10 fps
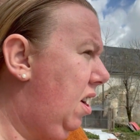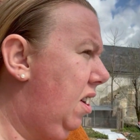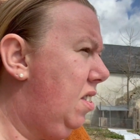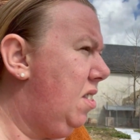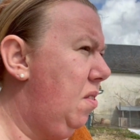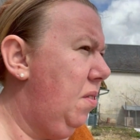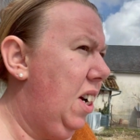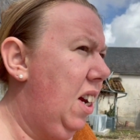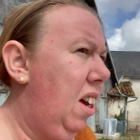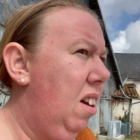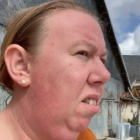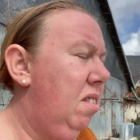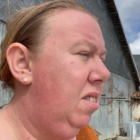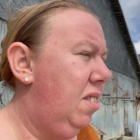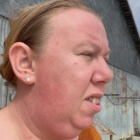It's not really
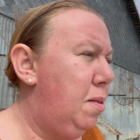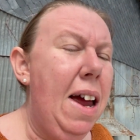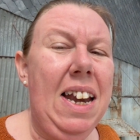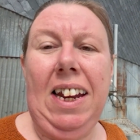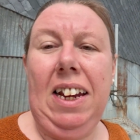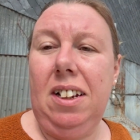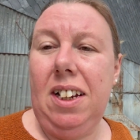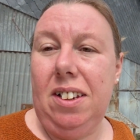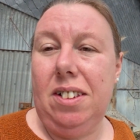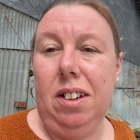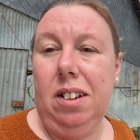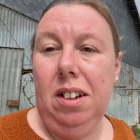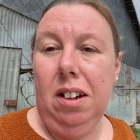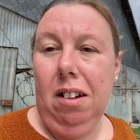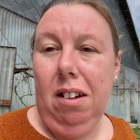smelly either,
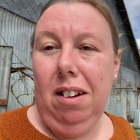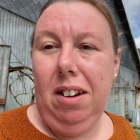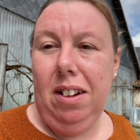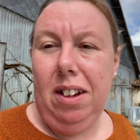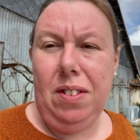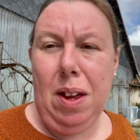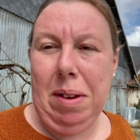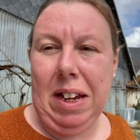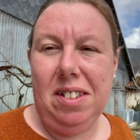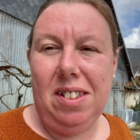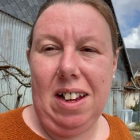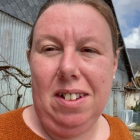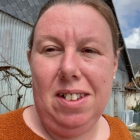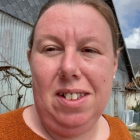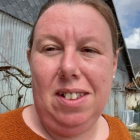if that makes
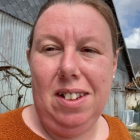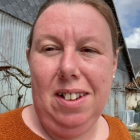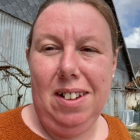sense.